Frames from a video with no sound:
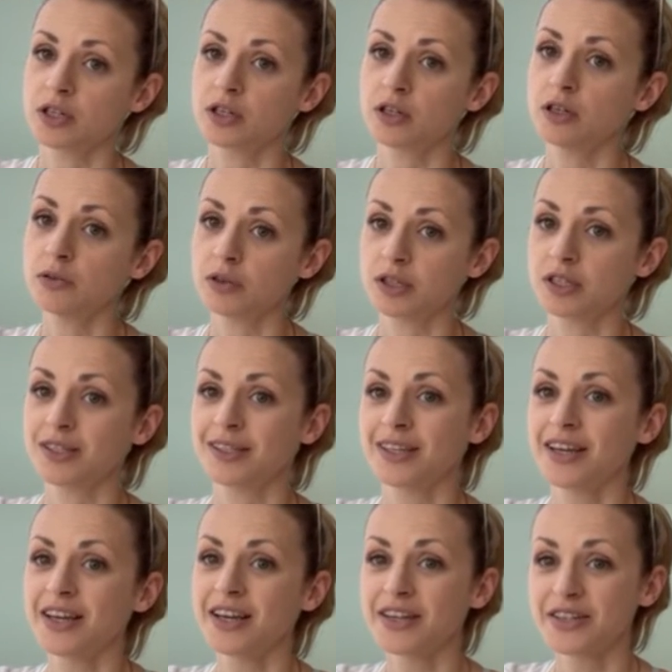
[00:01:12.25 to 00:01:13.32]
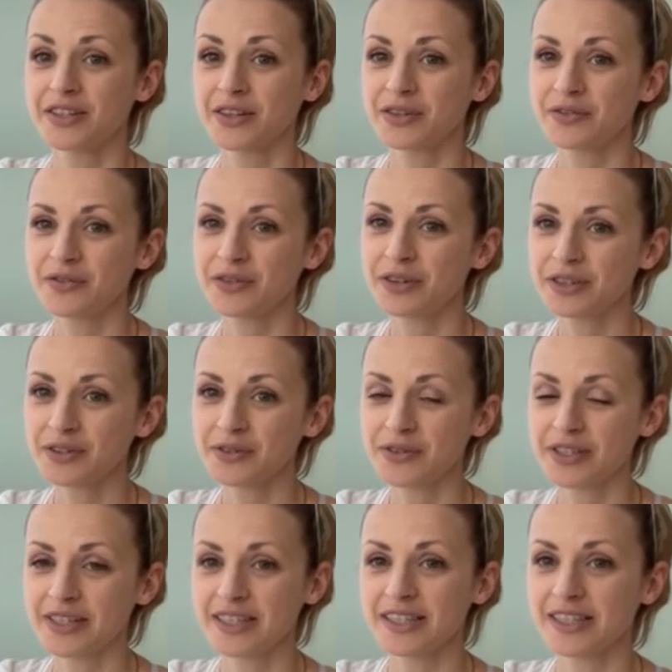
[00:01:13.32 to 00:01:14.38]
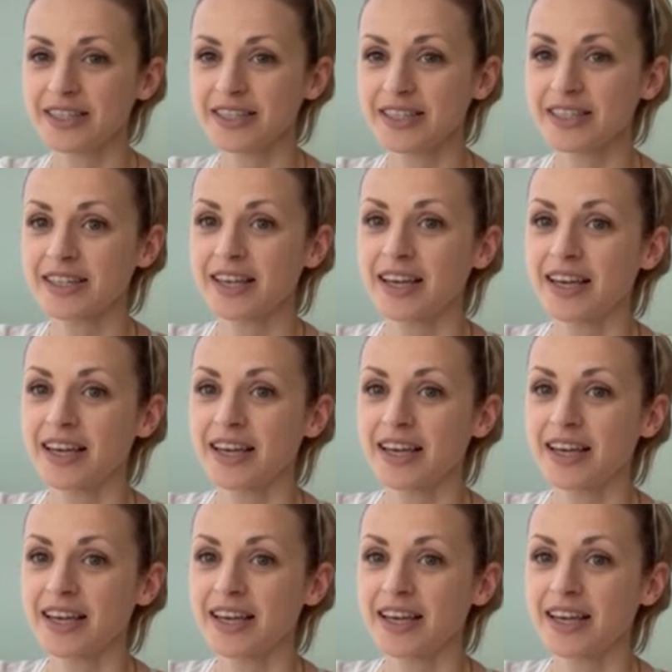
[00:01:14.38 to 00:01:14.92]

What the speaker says: gluten. So the first reason is